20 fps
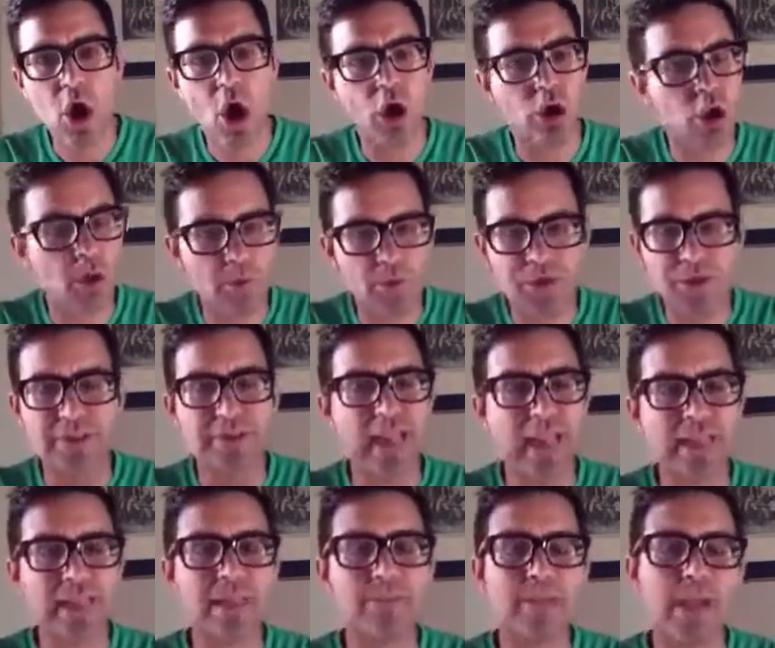on almost a
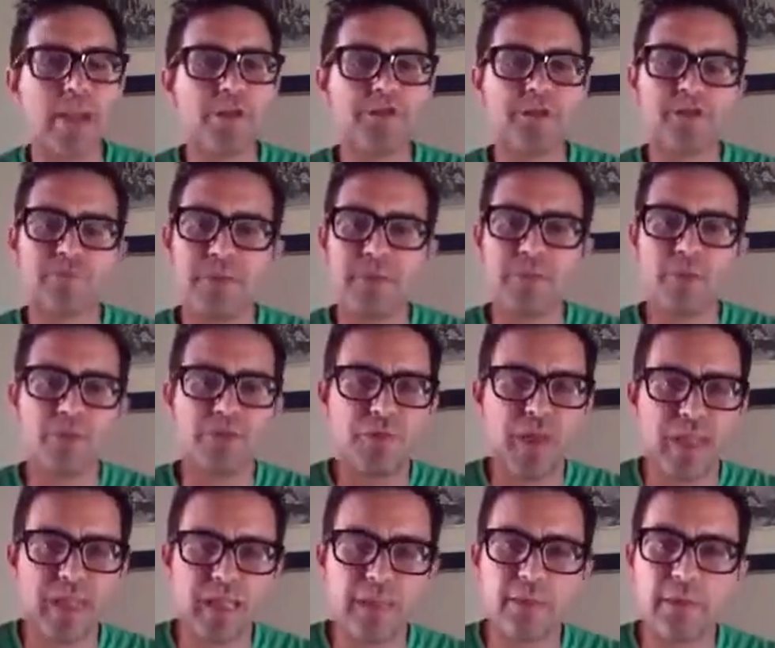daily basis, people
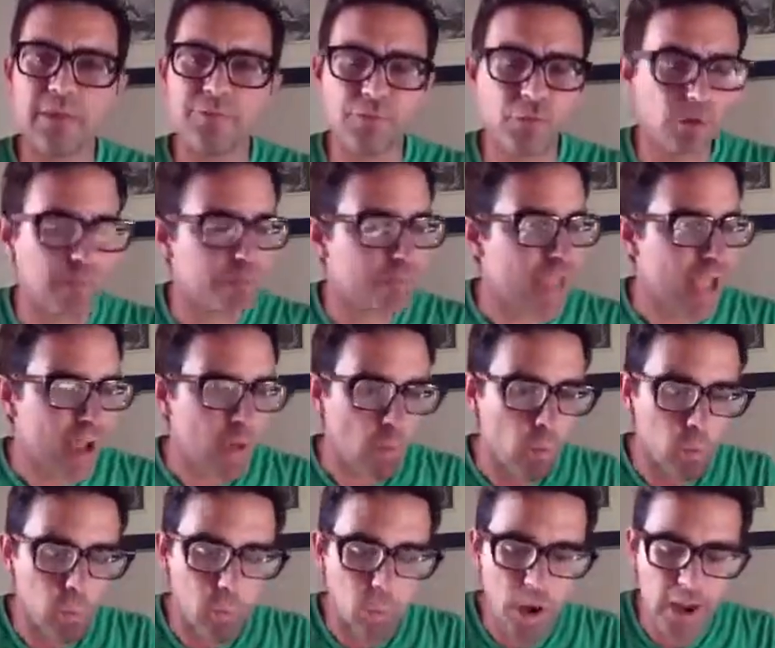thanking me for
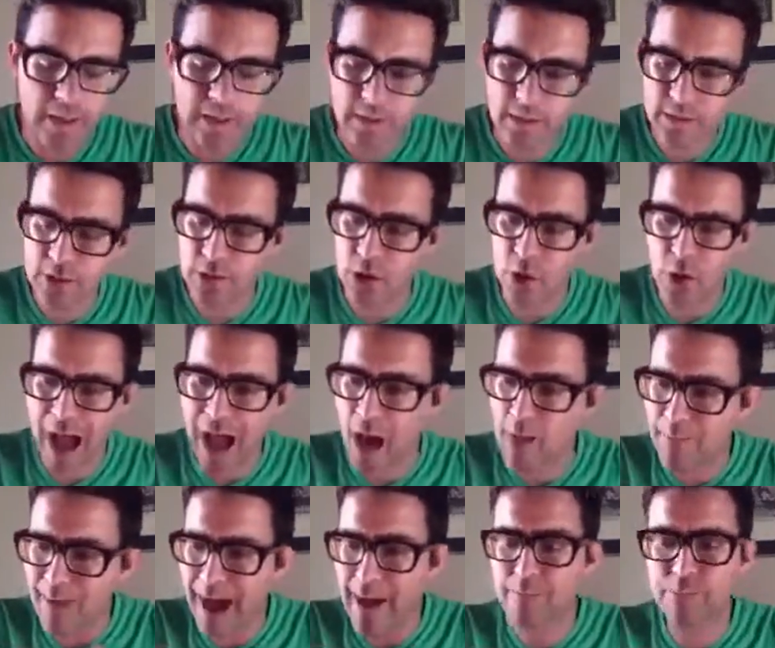
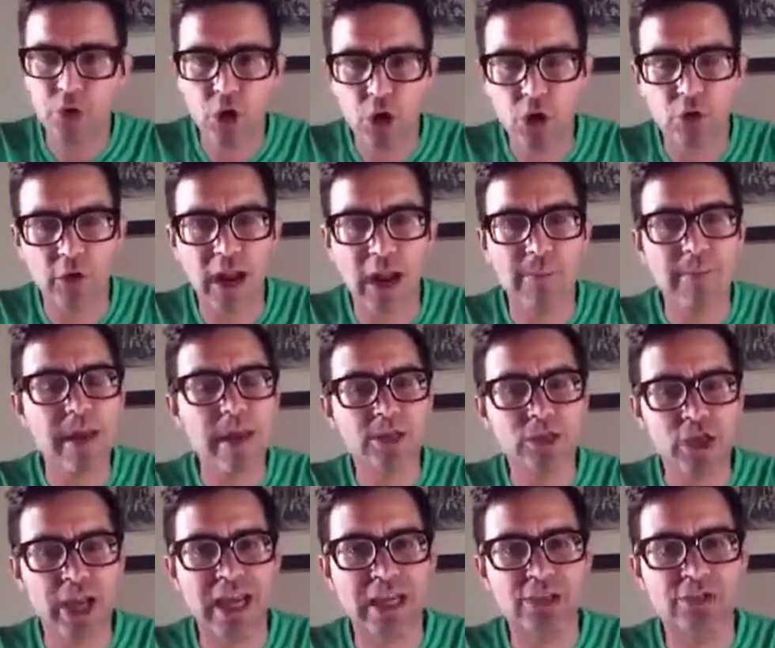how my program
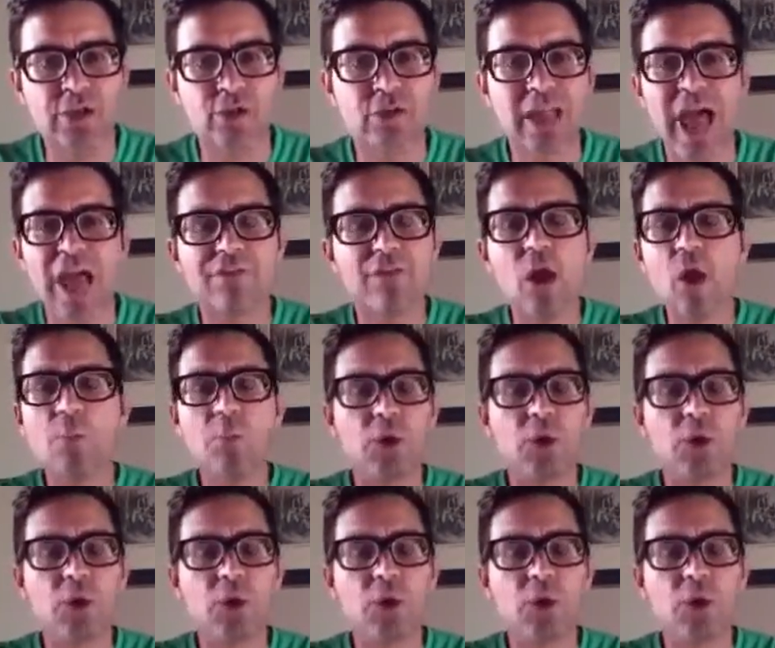changed their life.